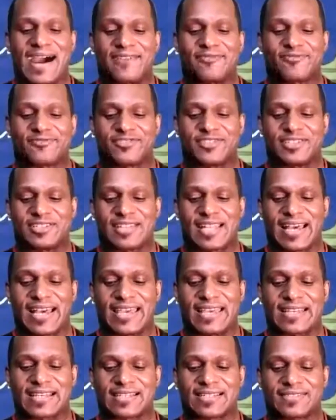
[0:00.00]
I feel
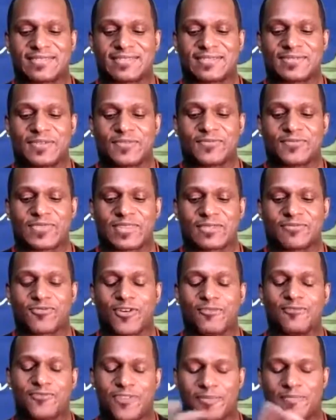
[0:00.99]
like
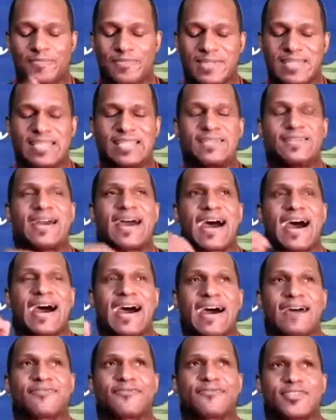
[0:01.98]
for me,
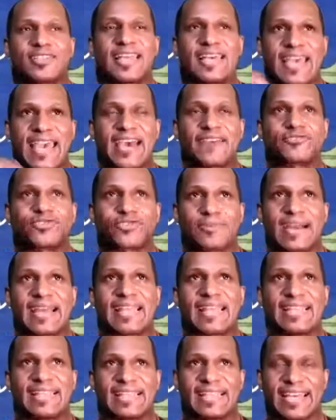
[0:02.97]
I feel like after
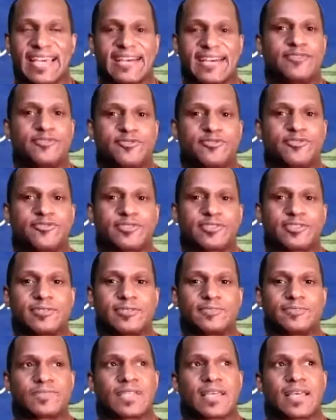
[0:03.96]
I left,
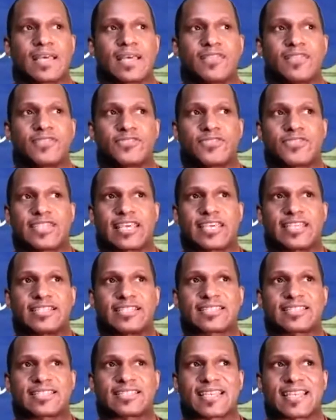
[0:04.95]

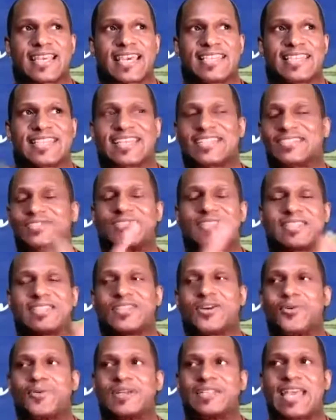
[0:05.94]
there's
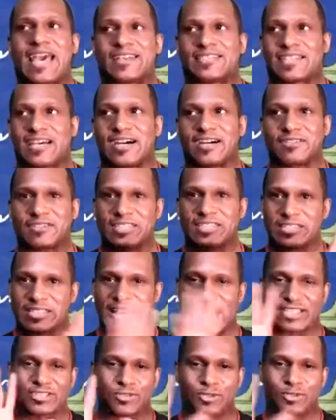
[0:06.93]
no one has an
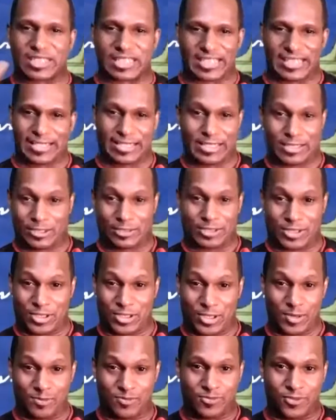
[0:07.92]
actual clinical
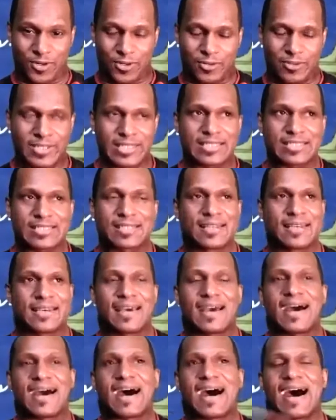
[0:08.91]
term for it.
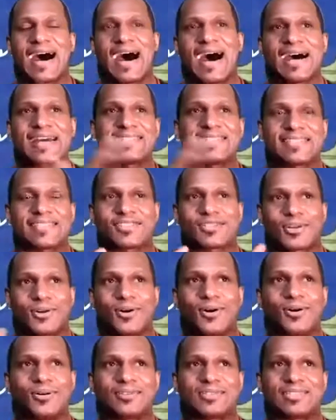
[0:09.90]
I just
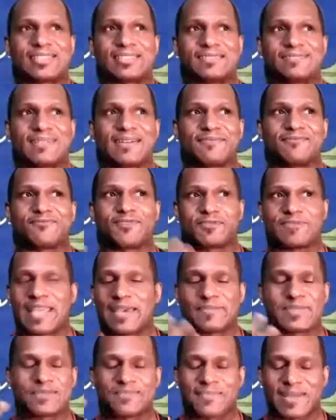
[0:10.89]
called it,
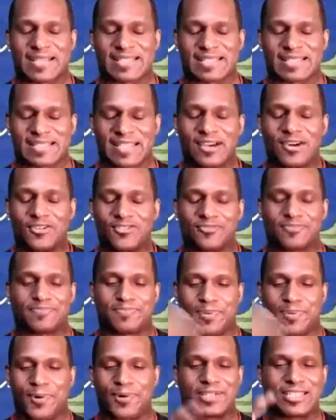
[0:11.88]
named it myself,
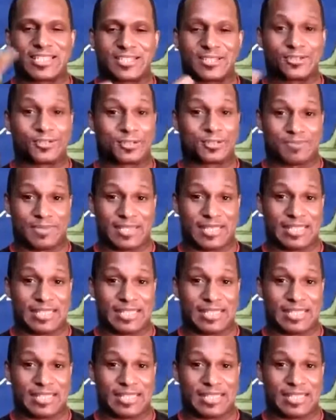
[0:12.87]
porn induced